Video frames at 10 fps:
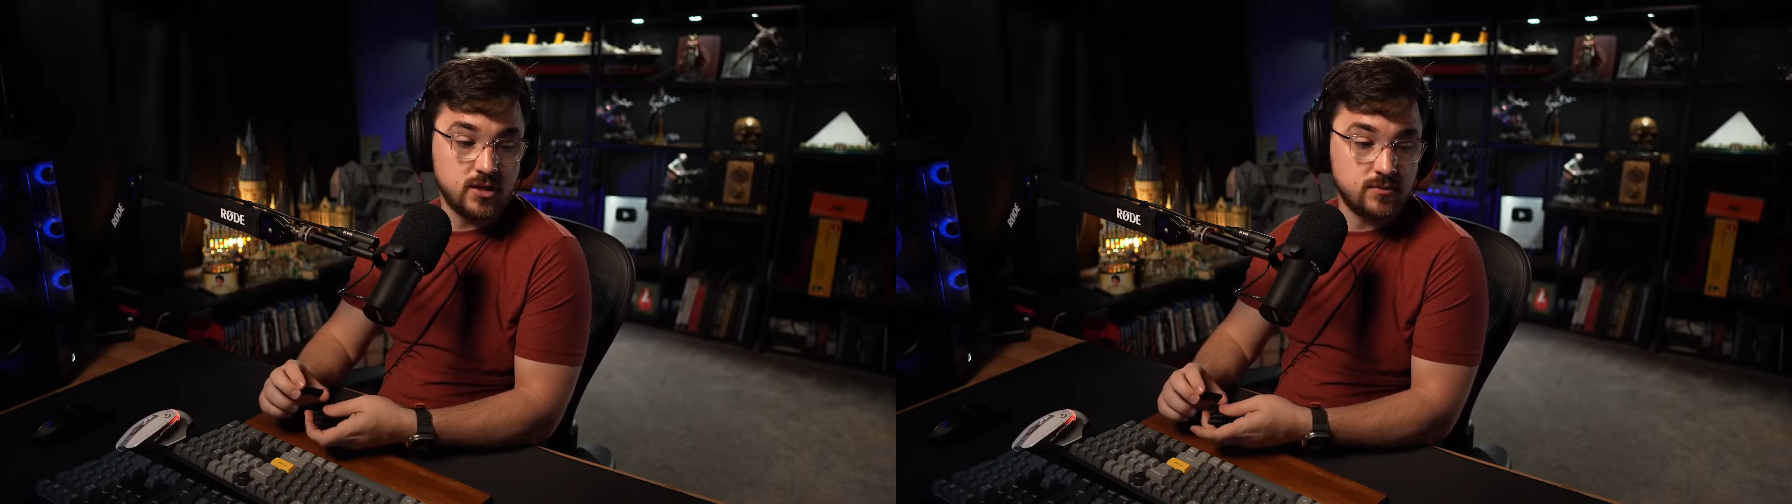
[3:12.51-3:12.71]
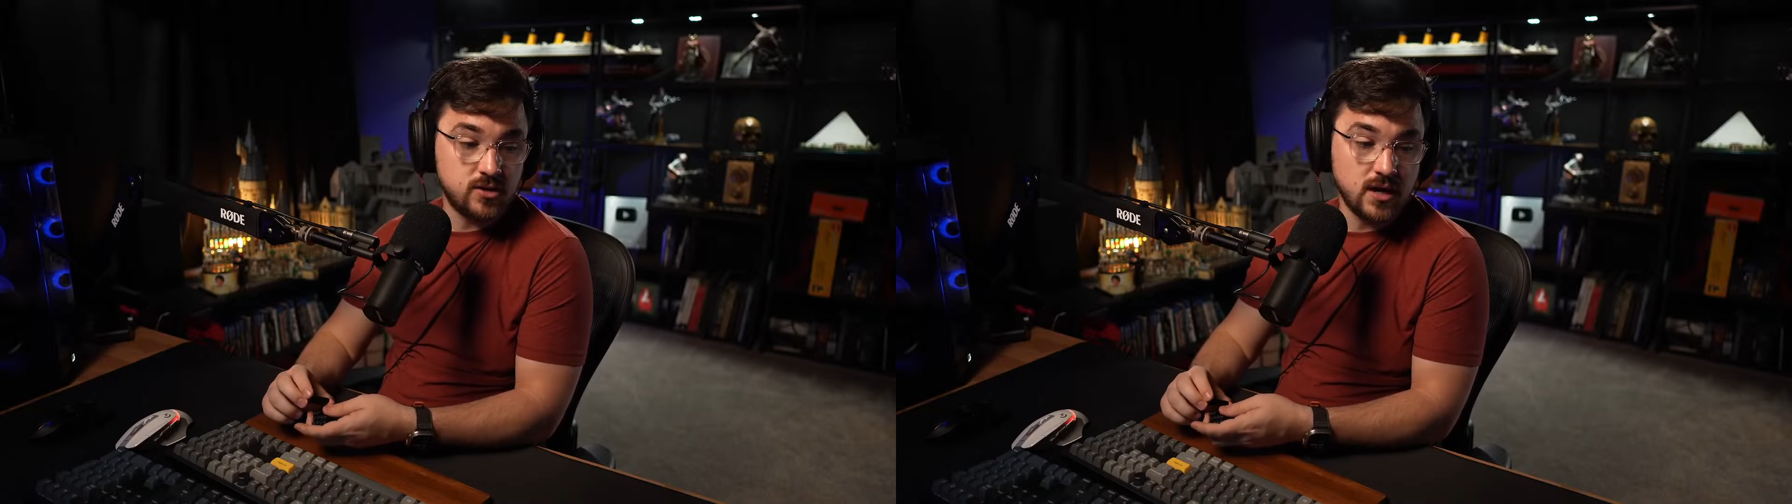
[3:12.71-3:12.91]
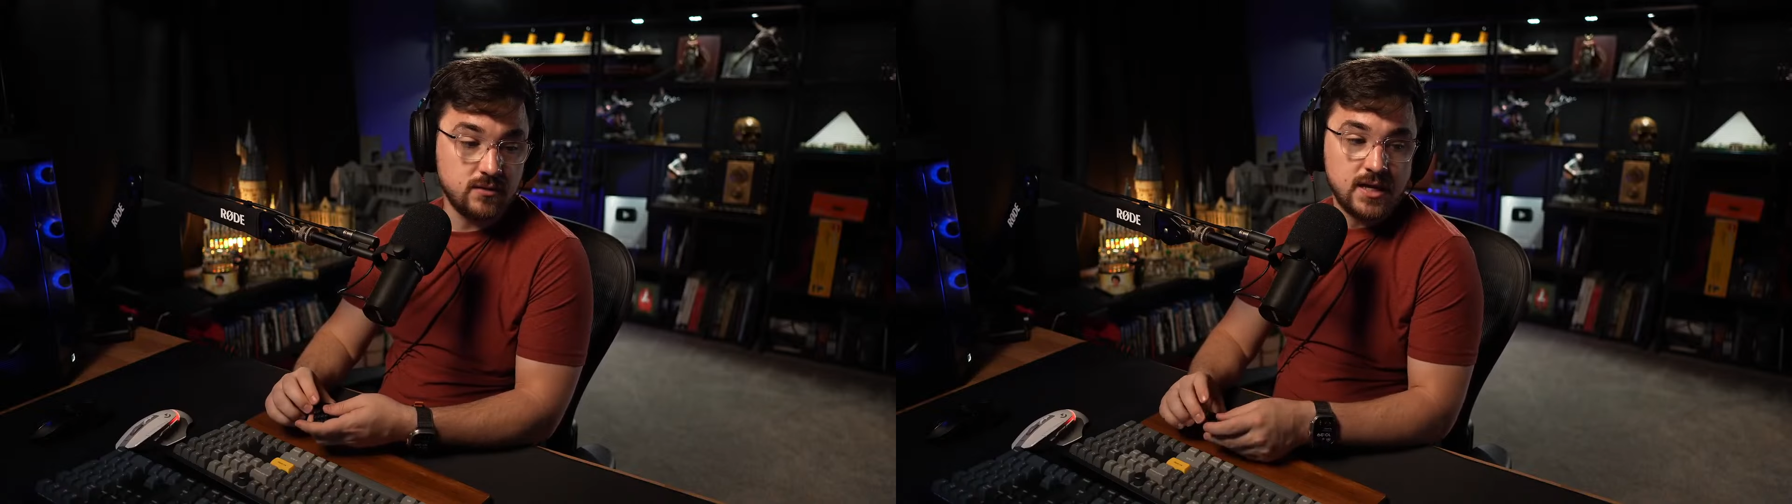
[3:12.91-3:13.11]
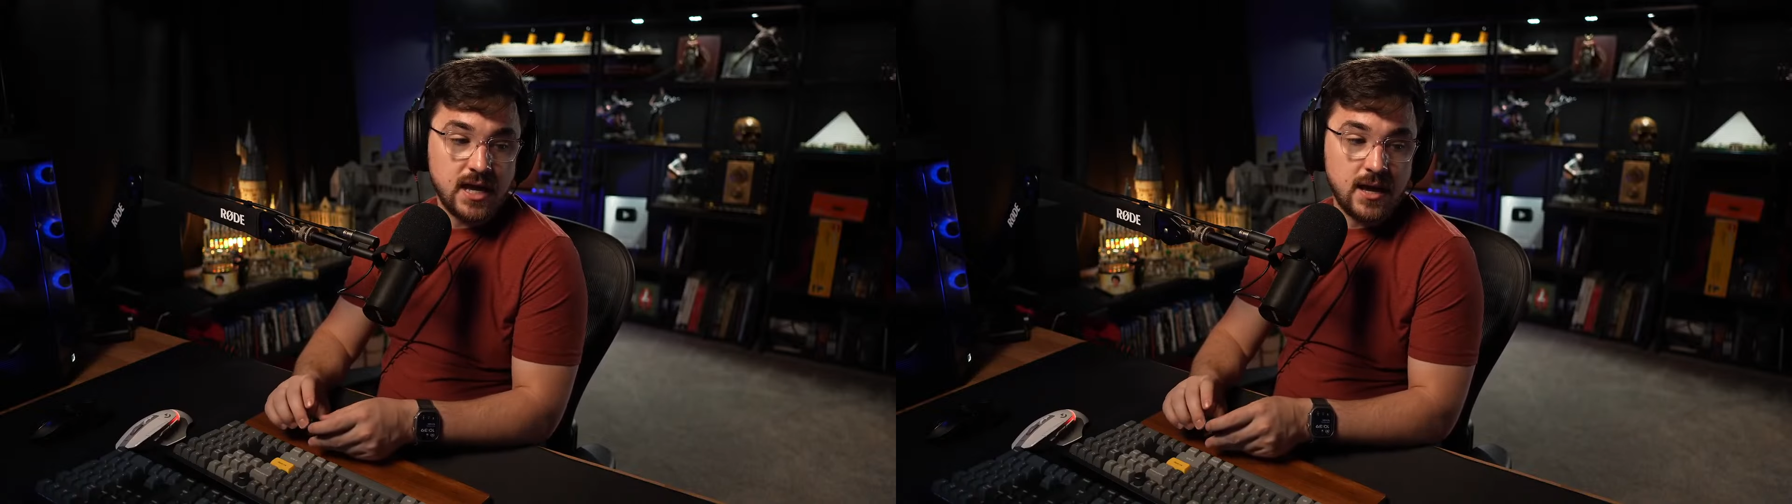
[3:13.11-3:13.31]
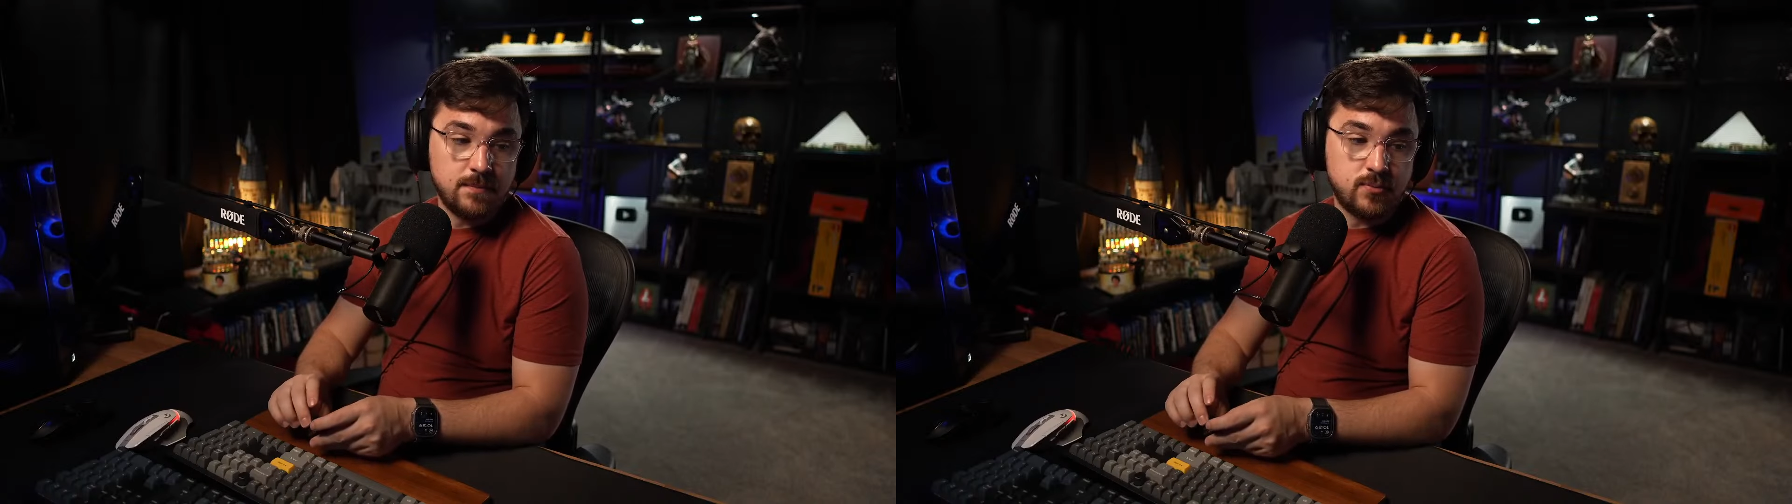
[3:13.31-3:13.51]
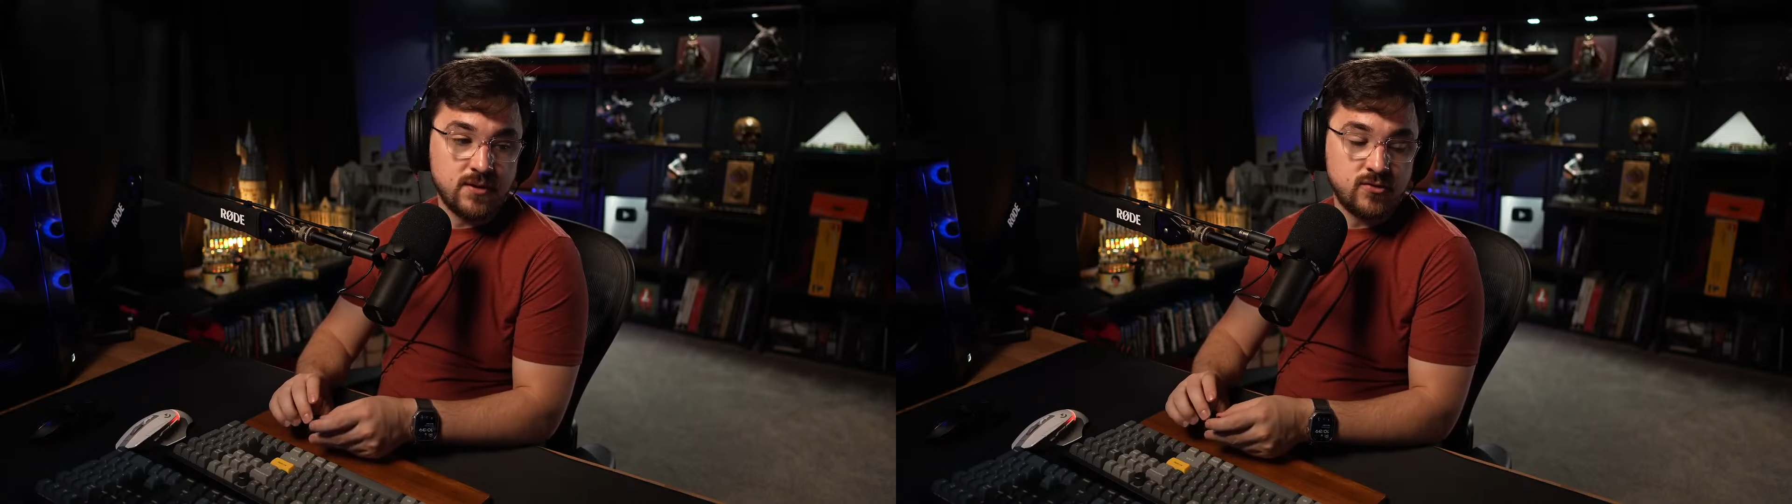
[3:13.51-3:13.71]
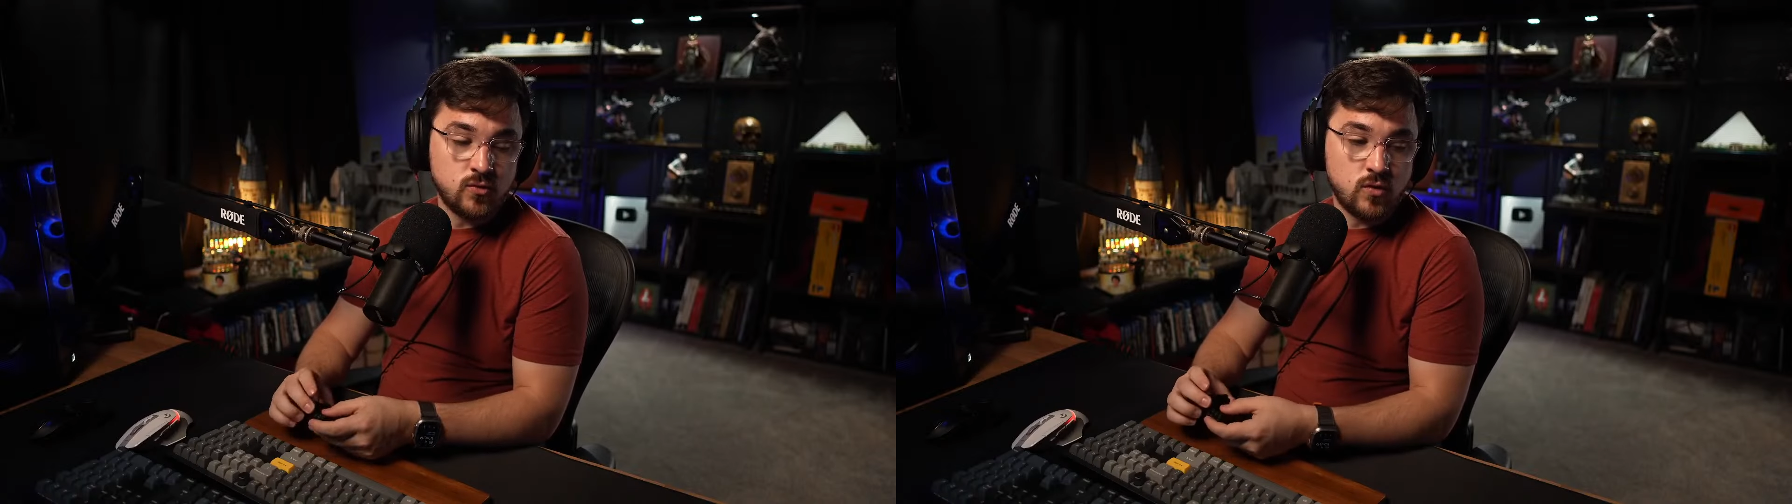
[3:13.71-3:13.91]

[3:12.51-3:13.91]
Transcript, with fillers: It'll be great. Yeah, Briven